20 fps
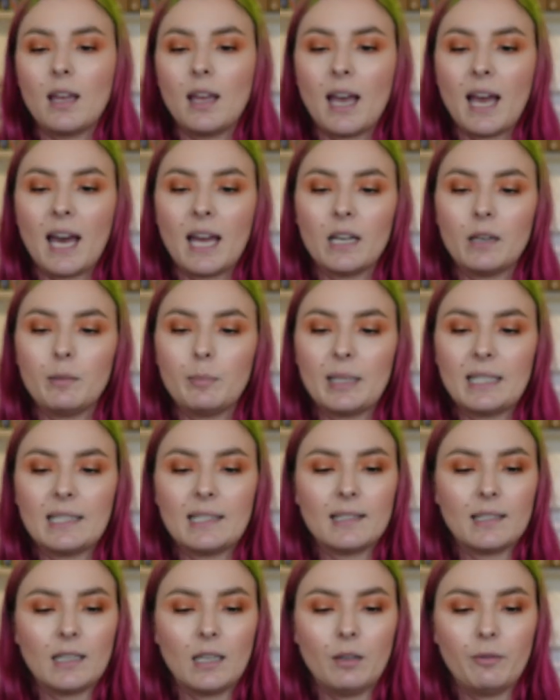hadn't been
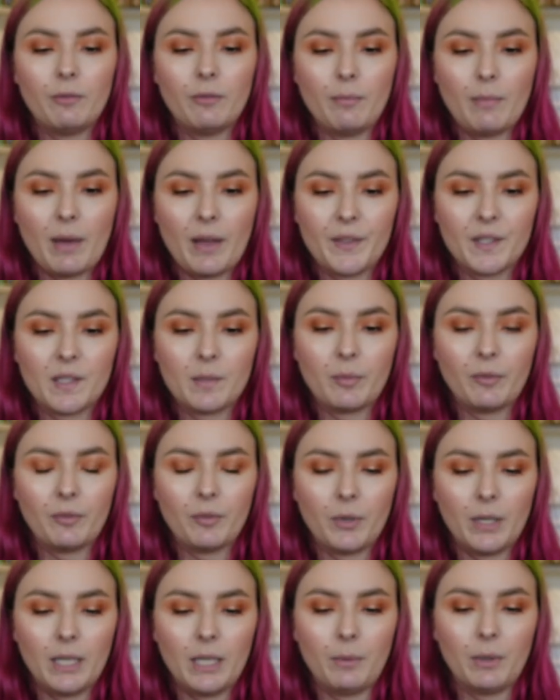seen for months
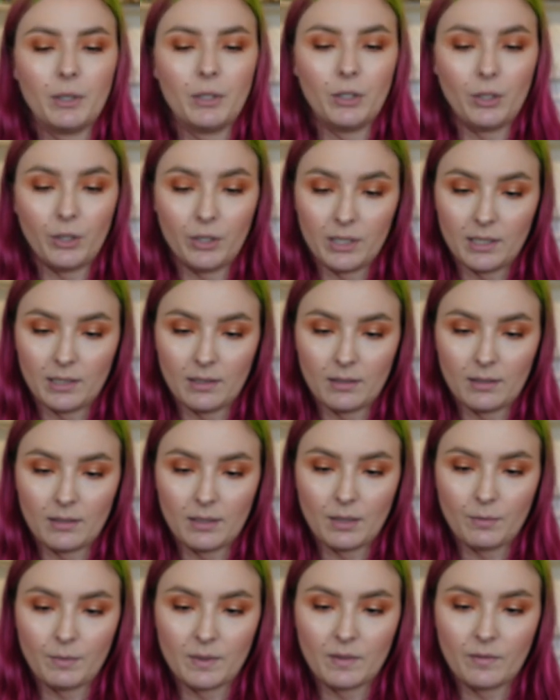before anyone noticed.
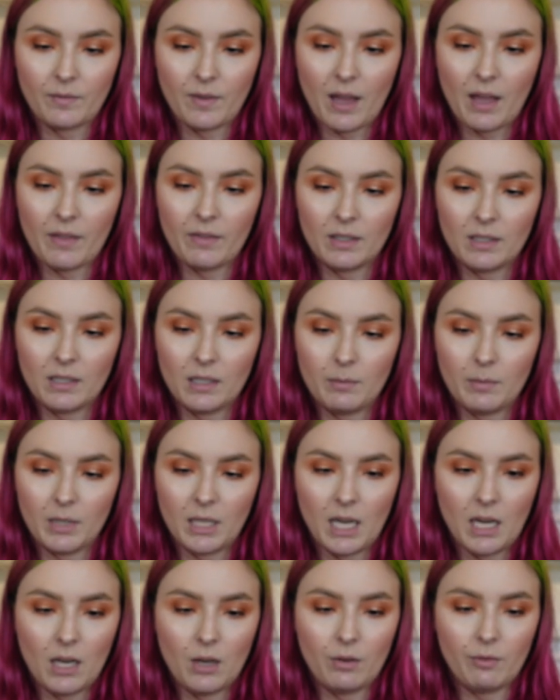It was Father
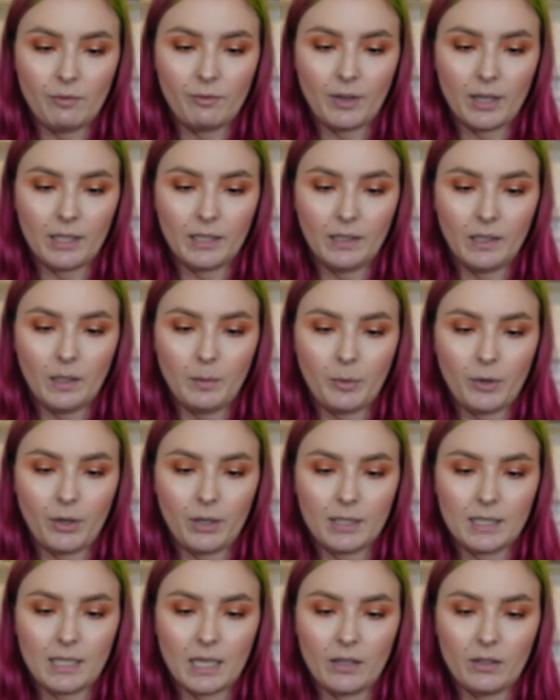Timony who finally
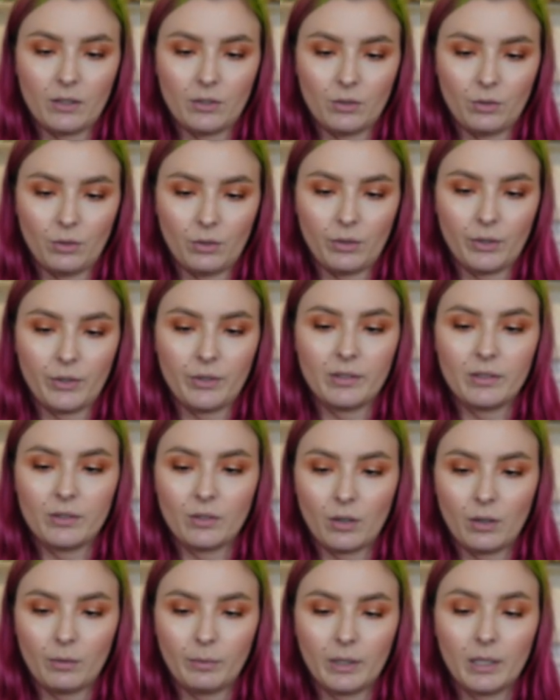broke down the door, who
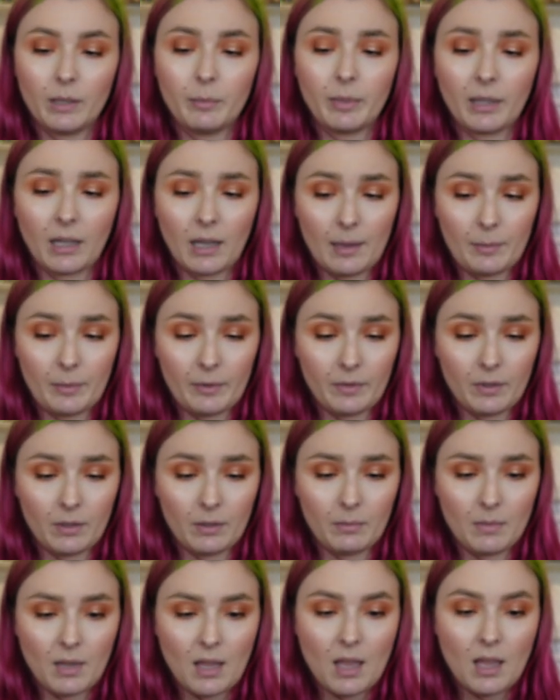saw what had become of
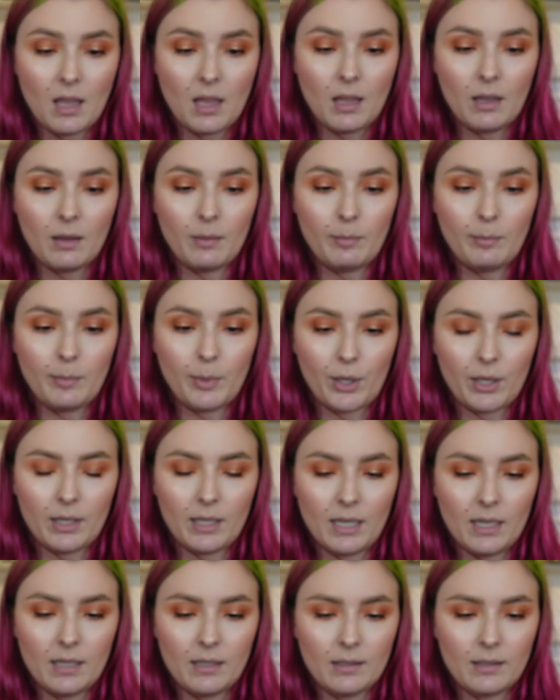them.
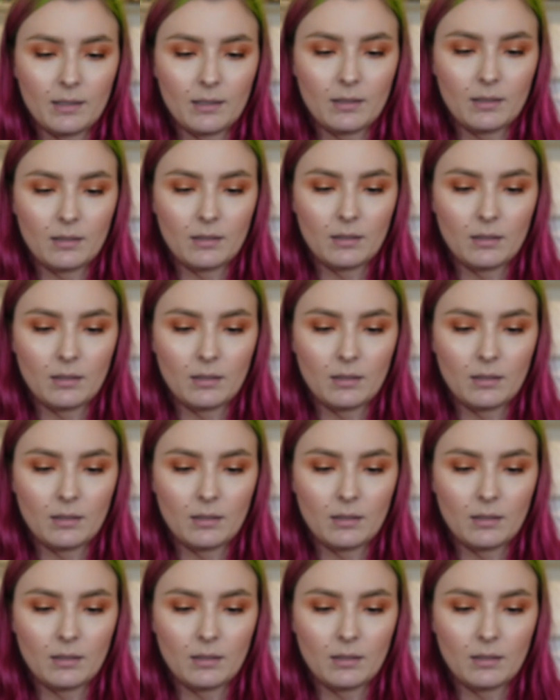Bernice